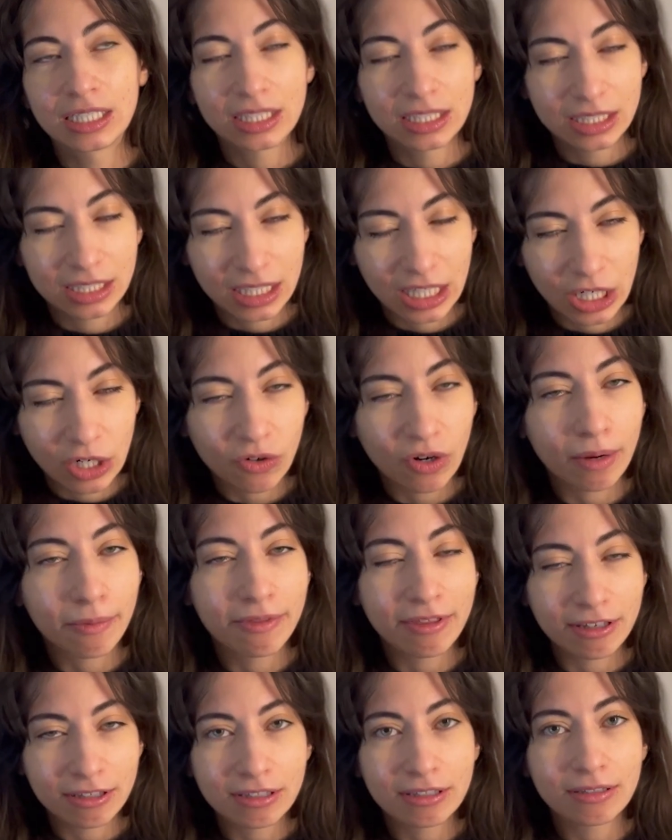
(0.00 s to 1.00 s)
to
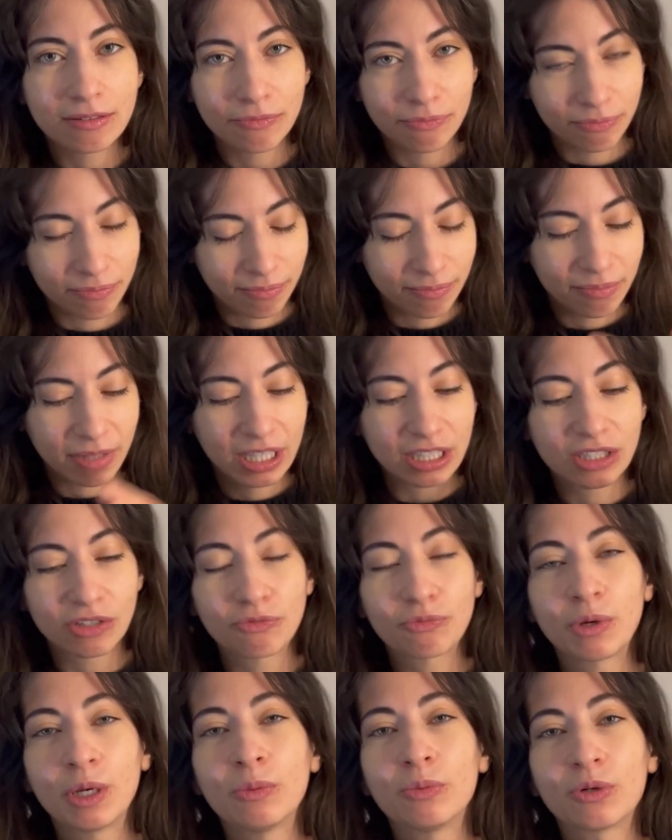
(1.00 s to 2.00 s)
grab this piece
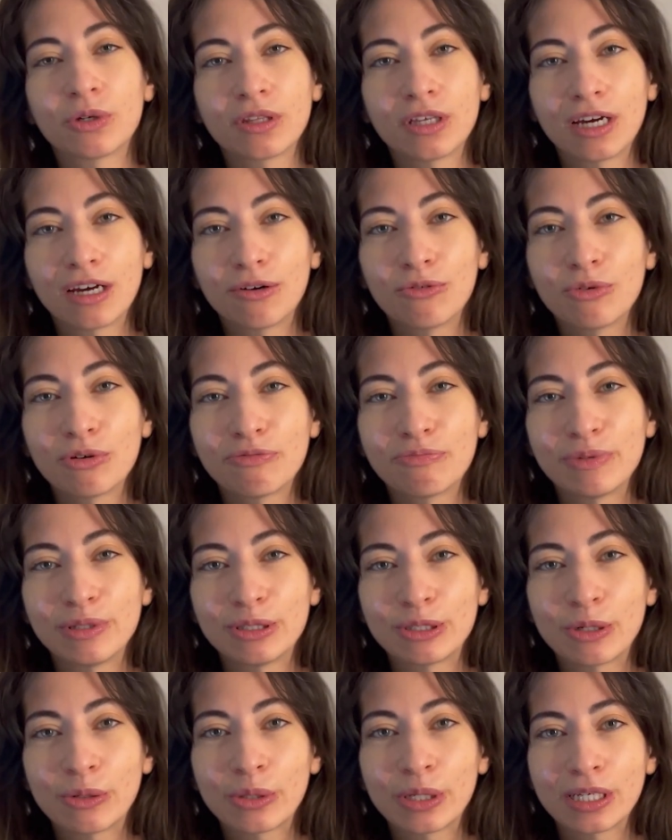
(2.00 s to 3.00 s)
of paper that we've been
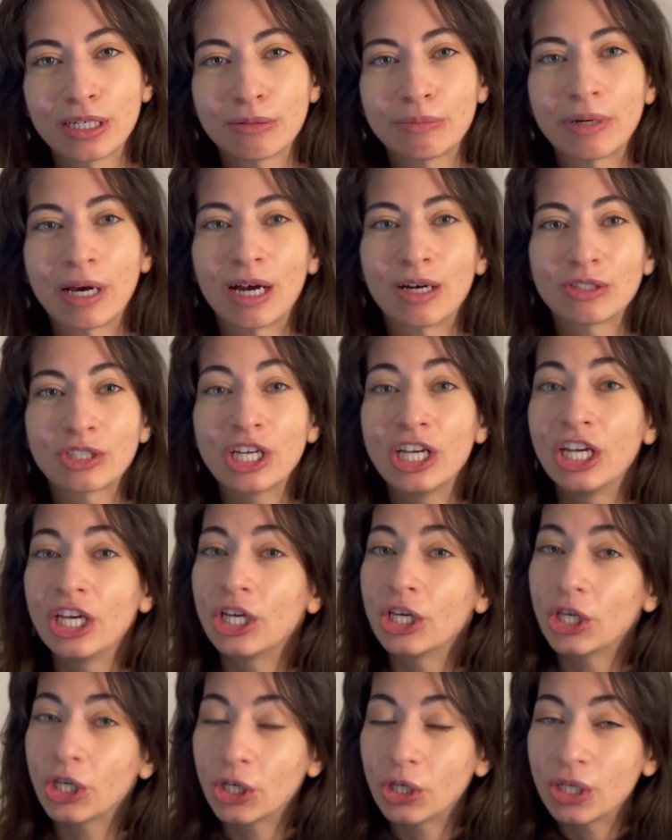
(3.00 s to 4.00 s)
talking about.
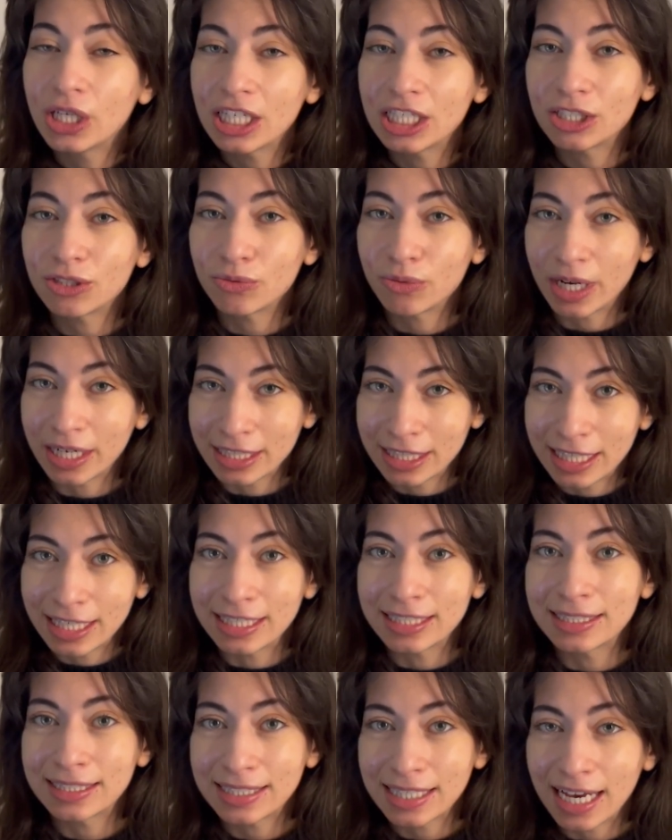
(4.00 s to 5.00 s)
You need to write
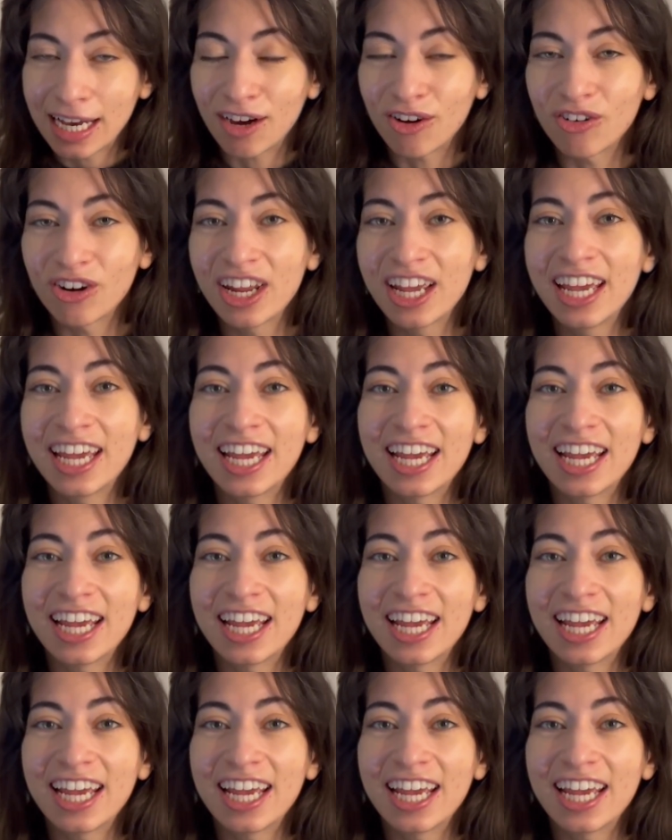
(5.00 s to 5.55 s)
things down.